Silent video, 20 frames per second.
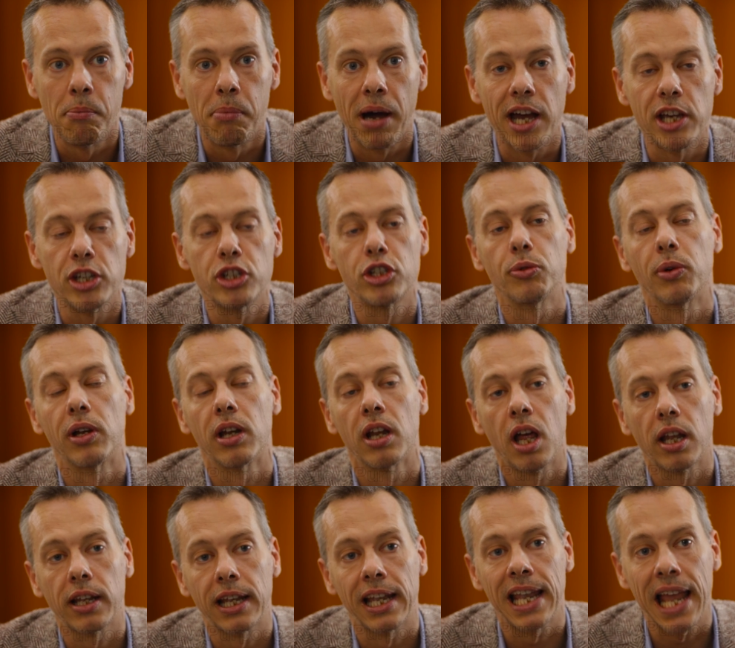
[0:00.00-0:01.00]
buys you a
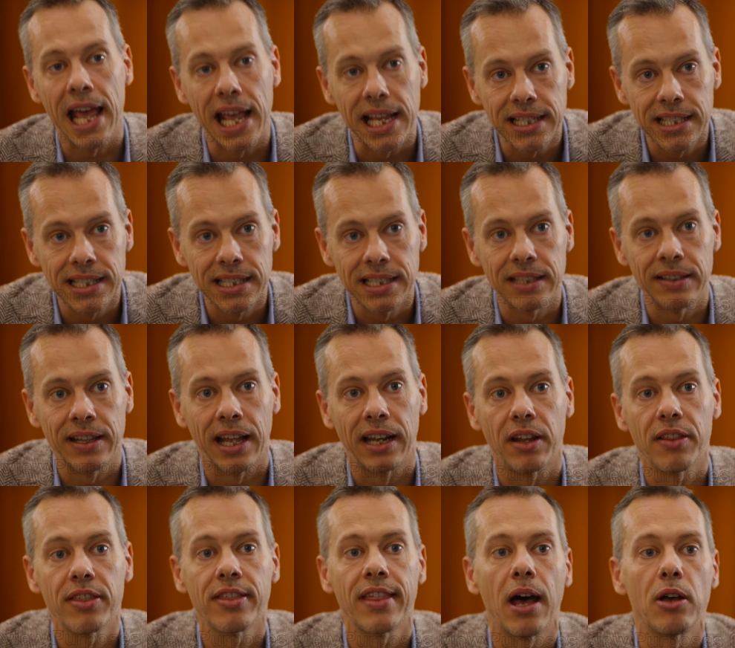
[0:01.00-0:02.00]
lot less
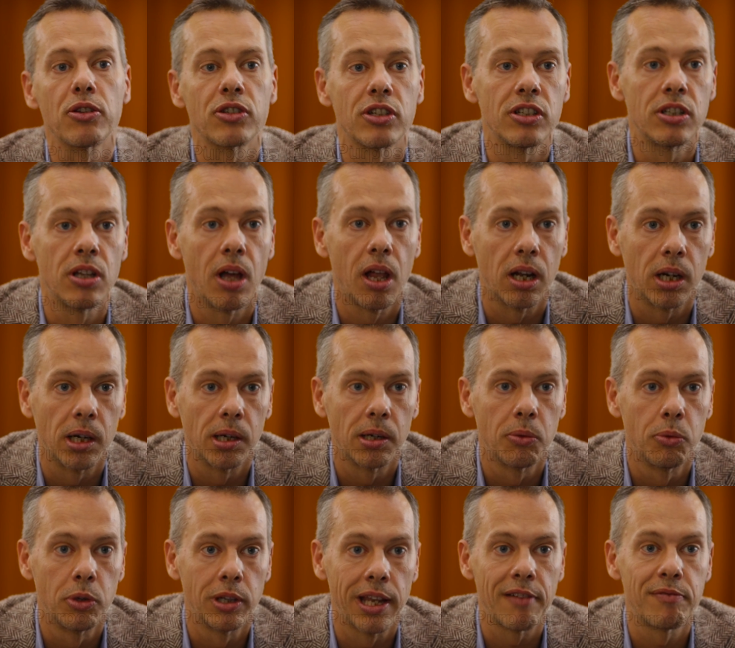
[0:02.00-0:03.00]
than
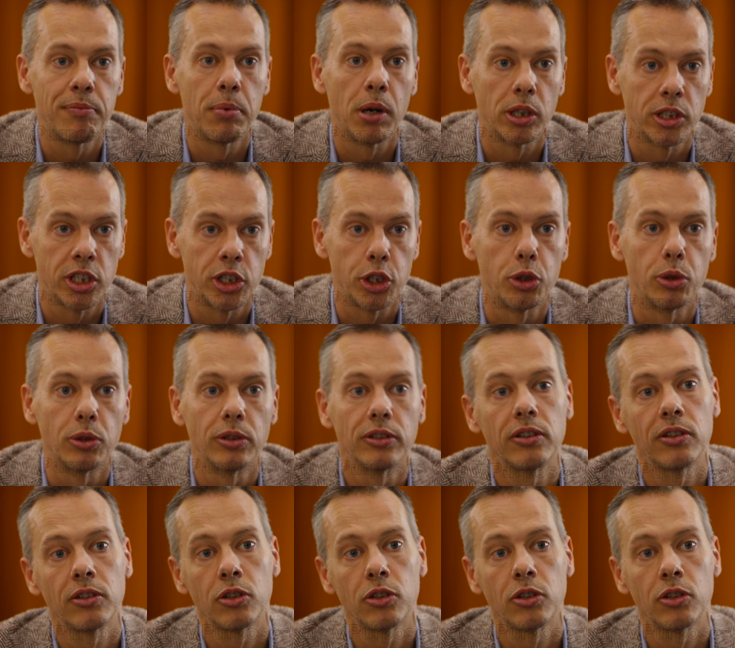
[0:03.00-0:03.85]
$1,000 would have bought you